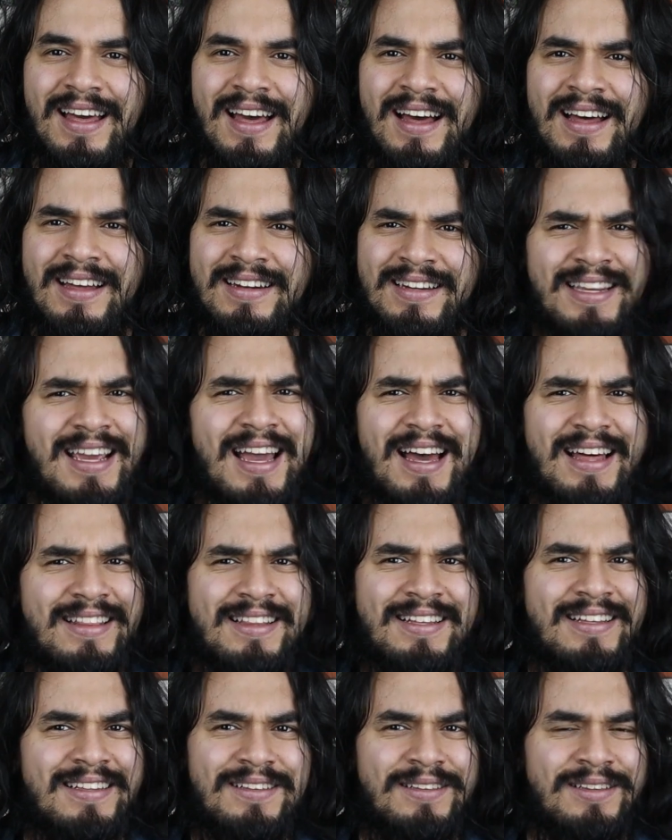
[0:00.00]
And yeah,
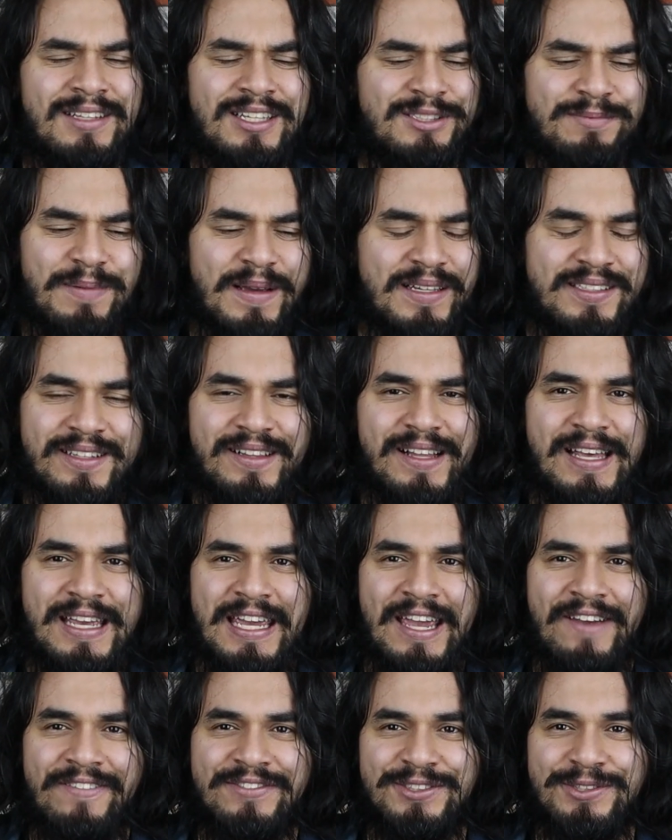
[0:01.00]
this basically
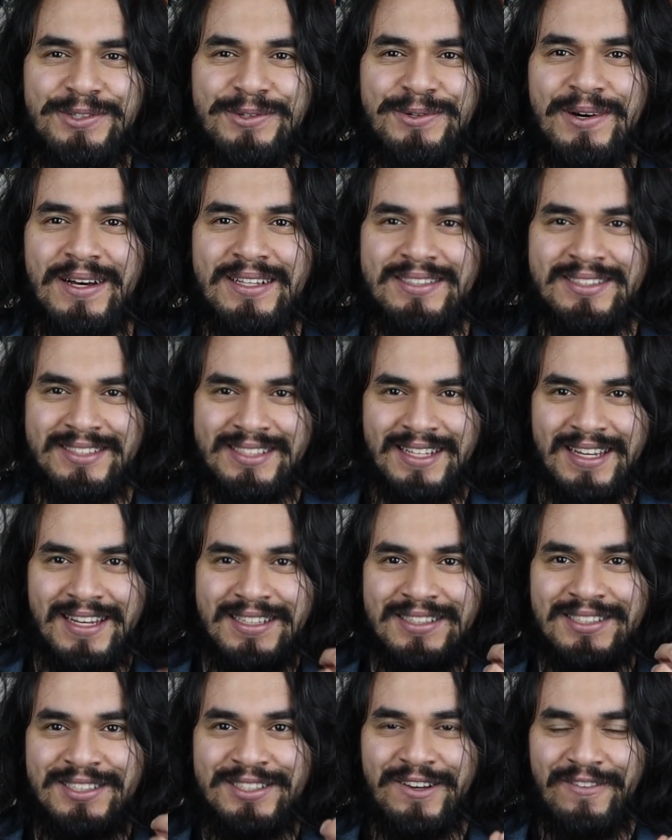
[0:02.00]
gives you a
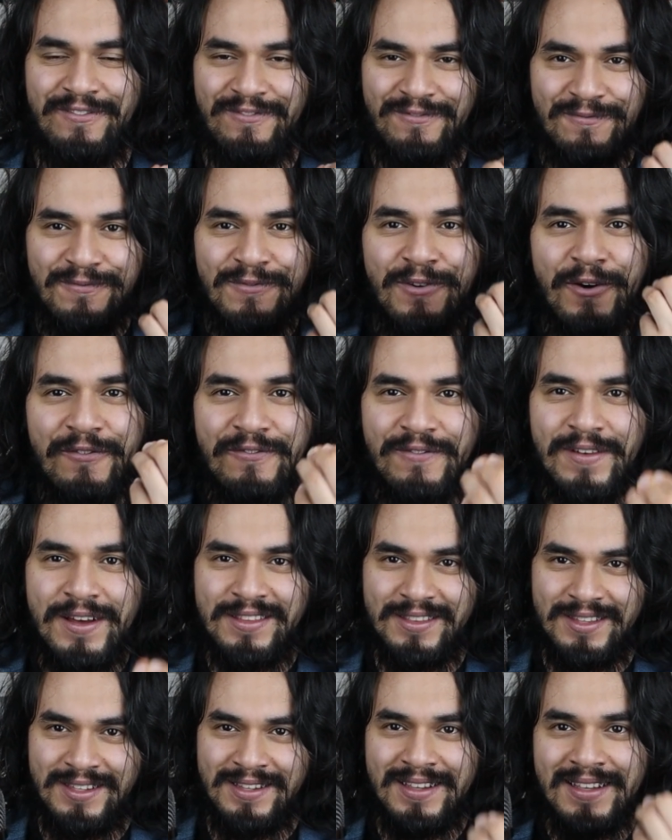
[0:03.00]
sense of
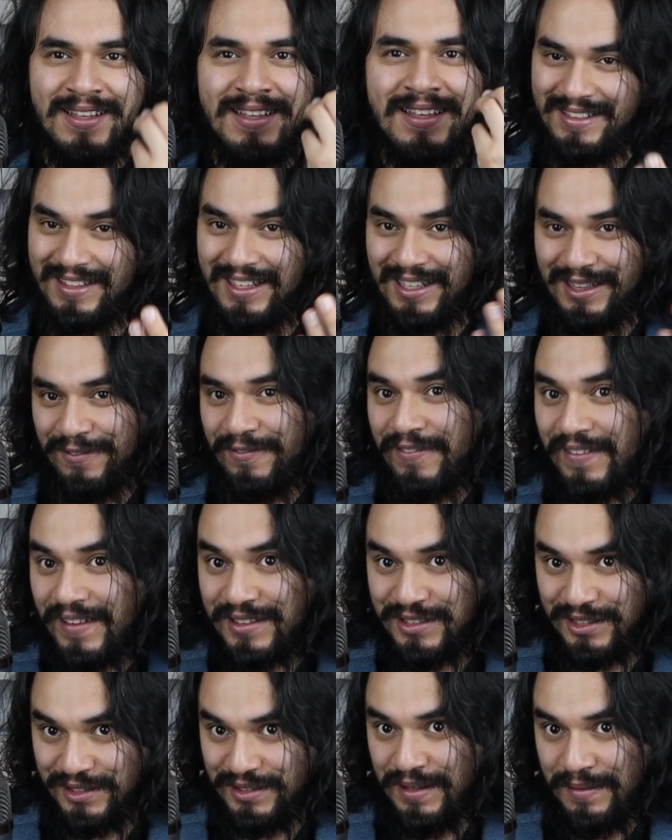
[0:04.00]
movement that
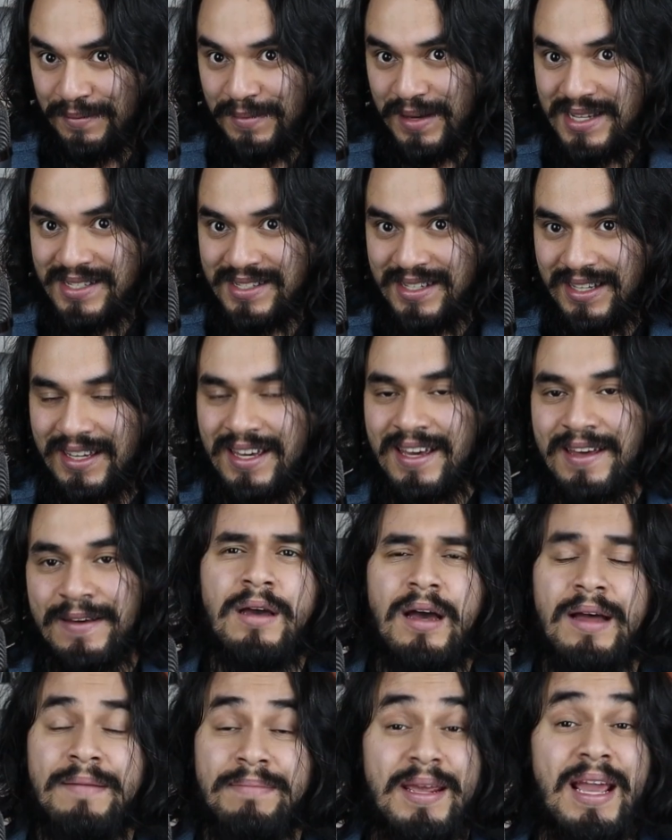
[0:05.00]
feels amazing.
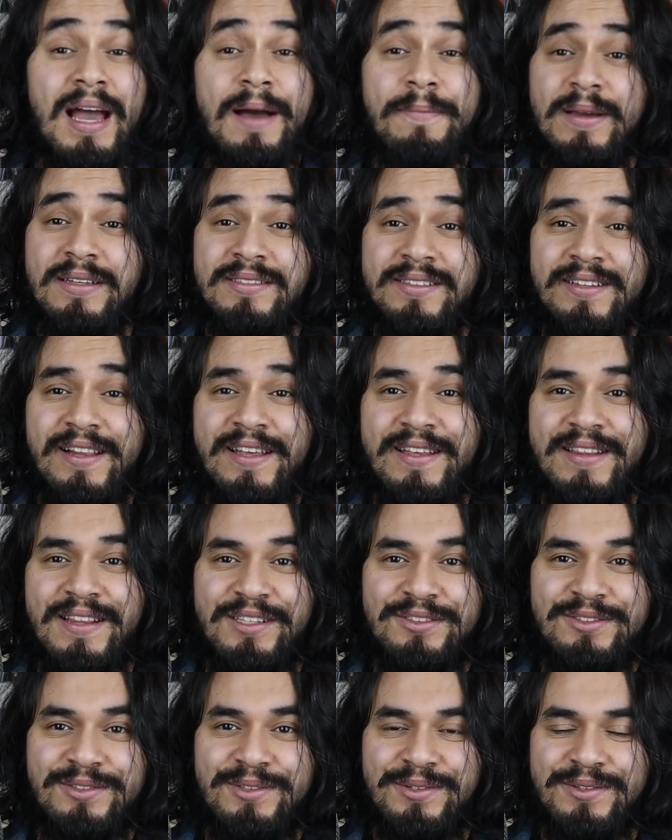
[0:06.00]
And yeah, basically
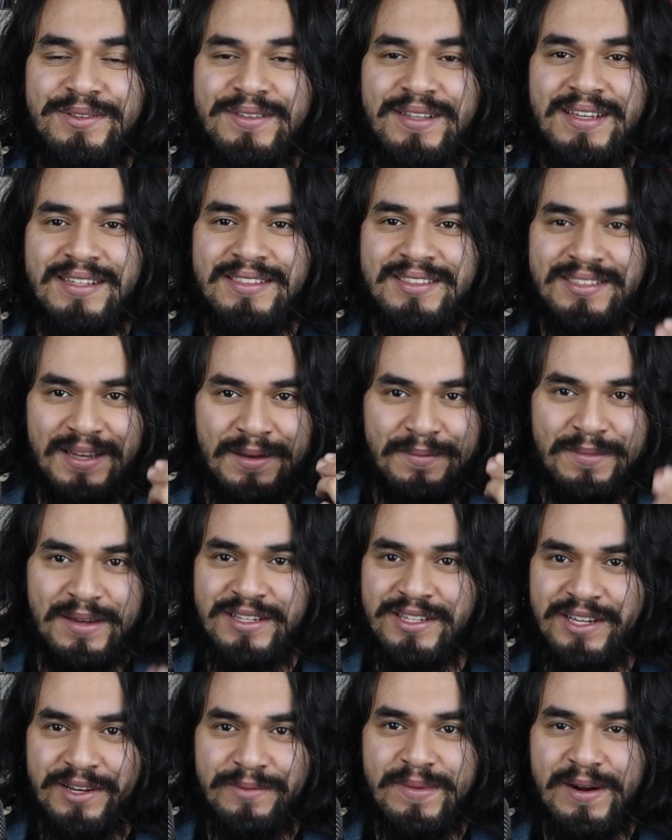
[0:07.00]
these do this
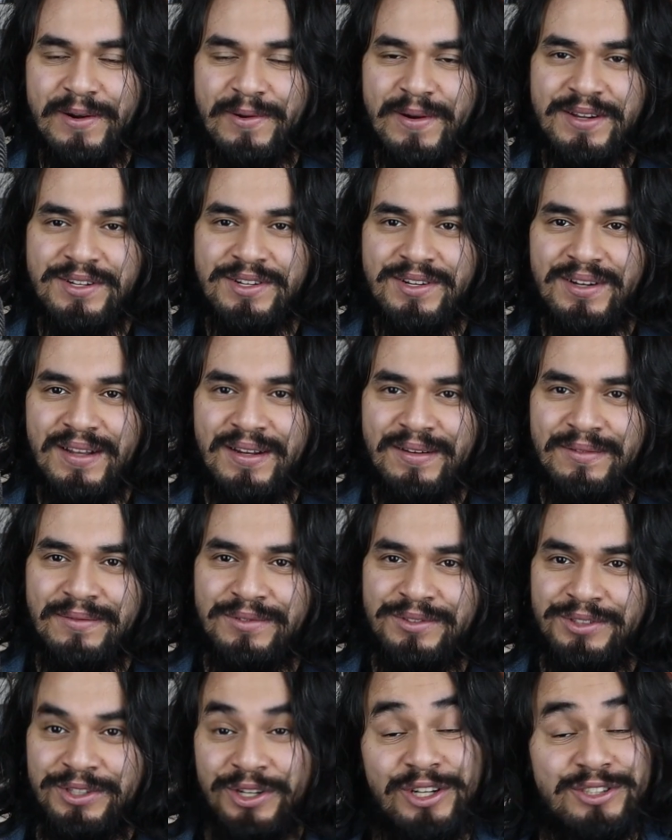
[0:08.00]
amazing variation, and
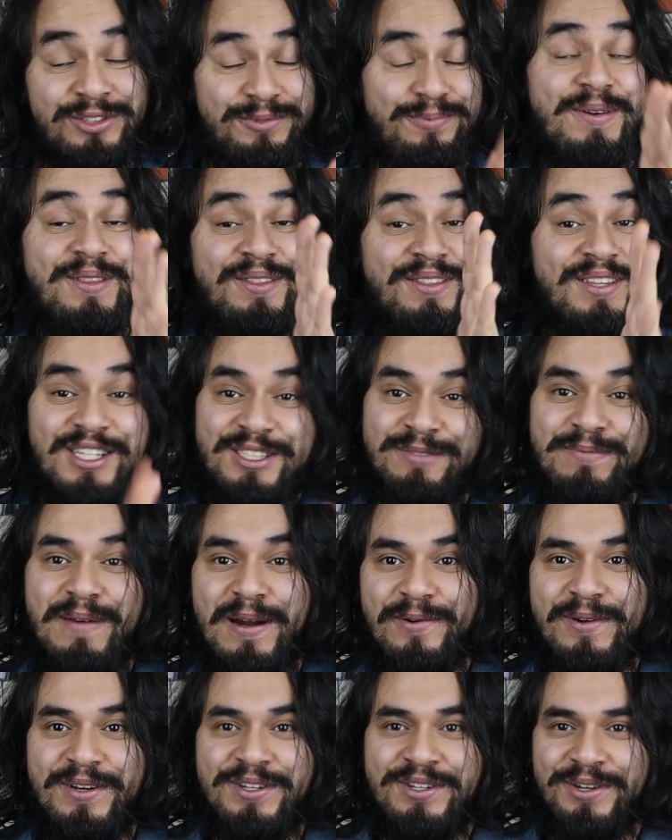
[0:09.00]
just with this
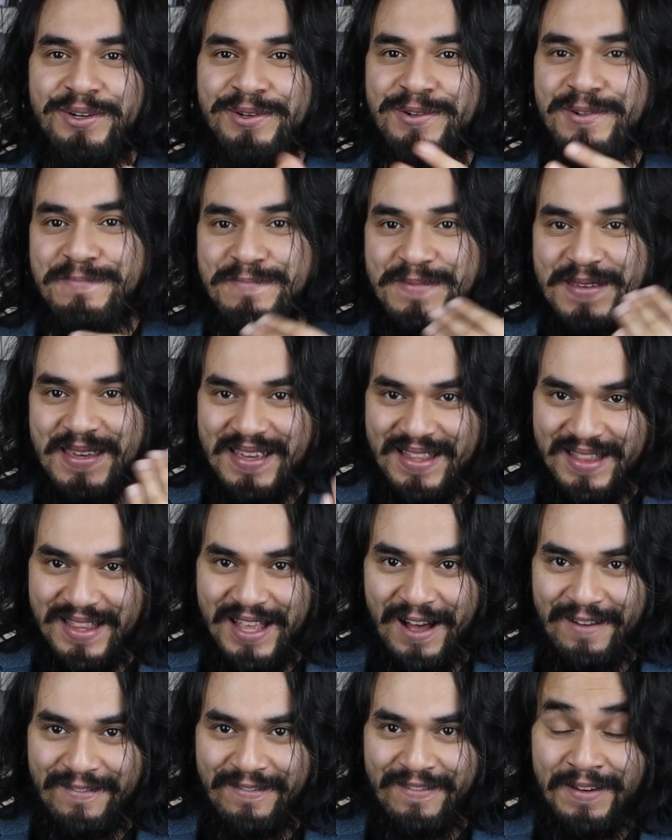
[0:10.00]
variation could be
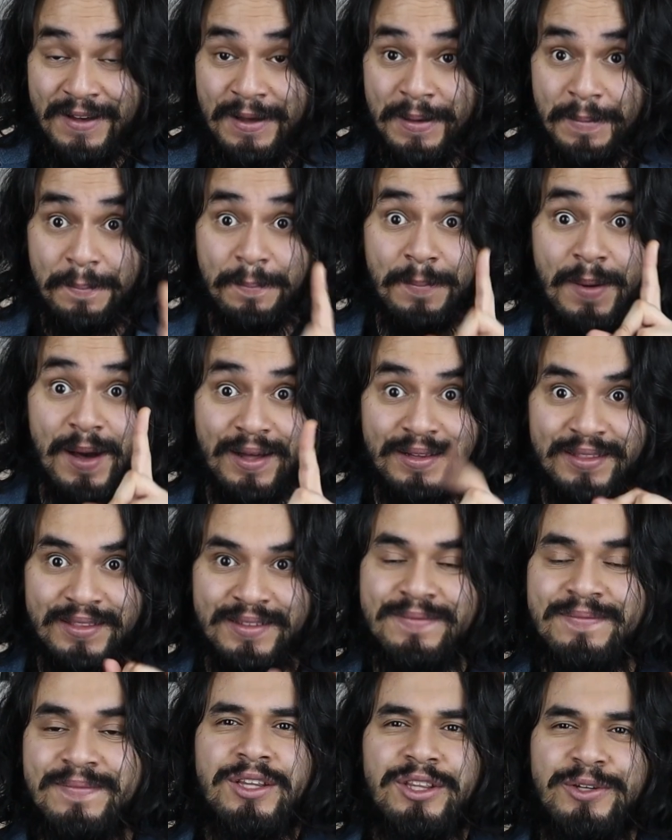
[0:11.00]
enough. But
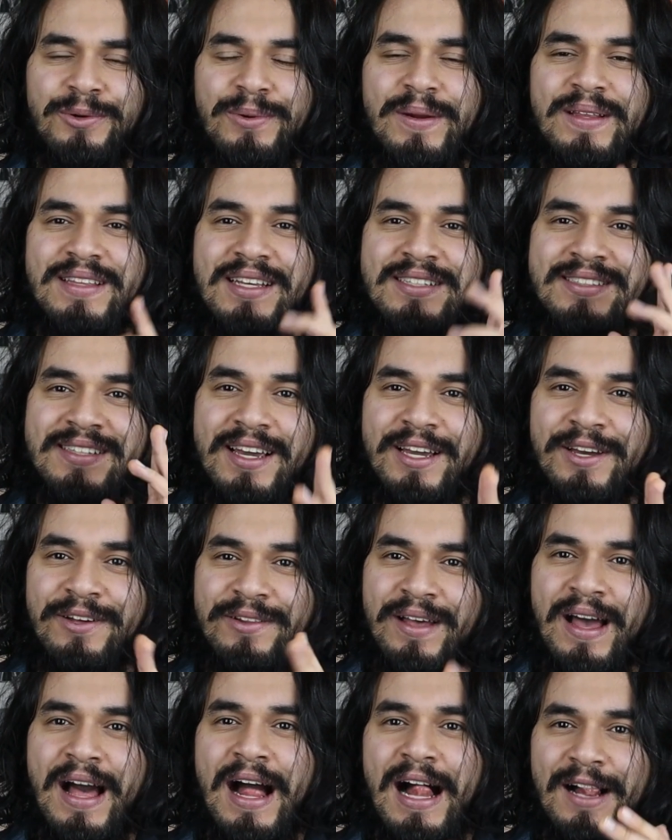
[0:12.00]
during the second
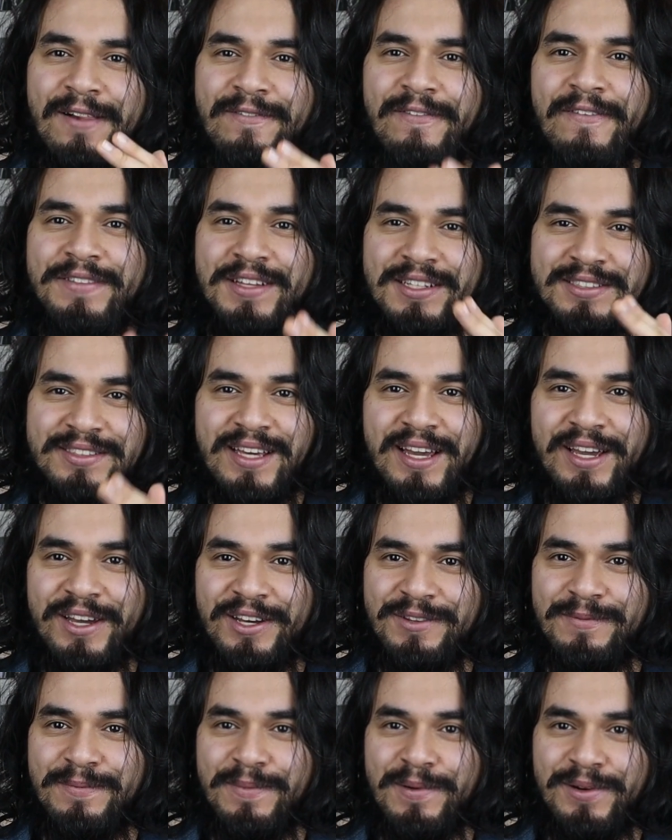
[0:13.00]
half of the
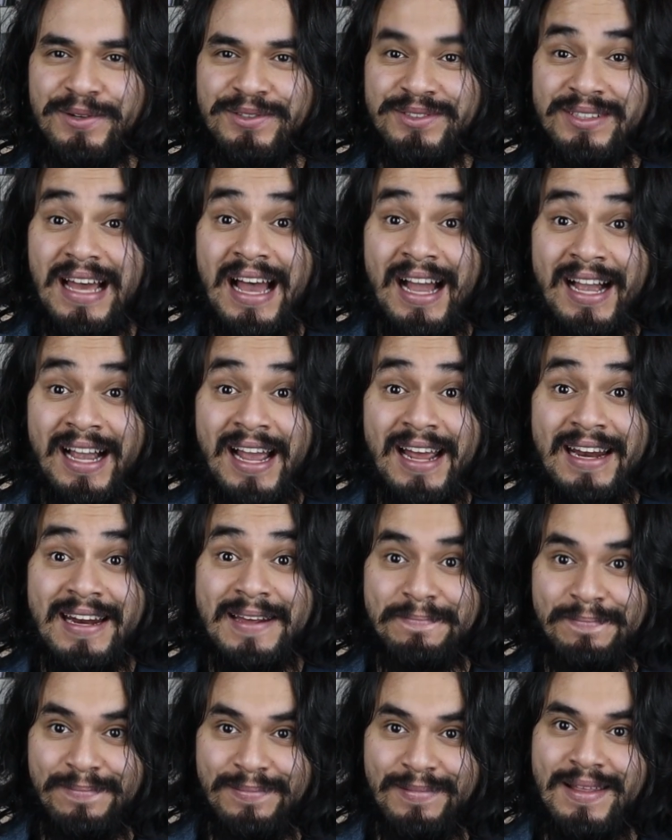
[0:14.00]
second verse,
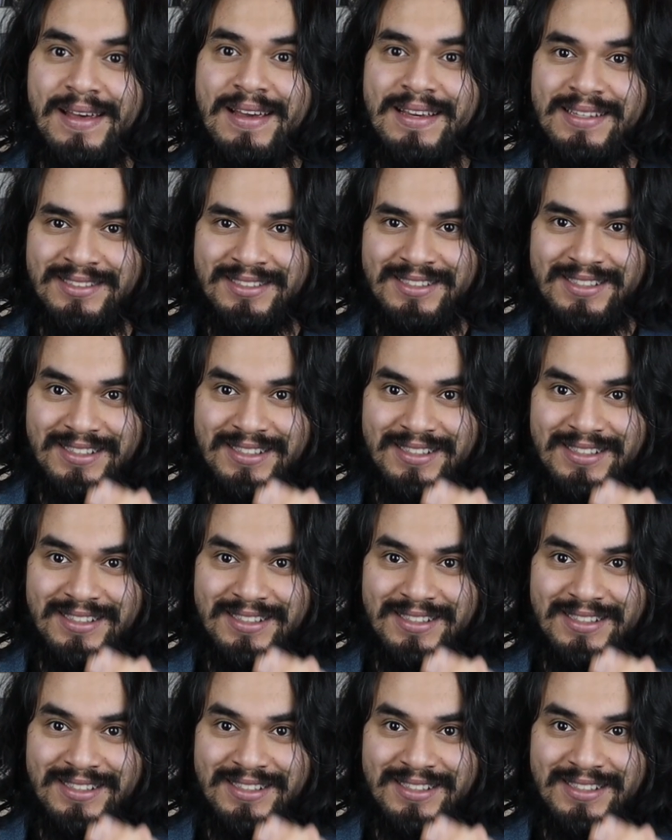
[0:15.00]
Akane plays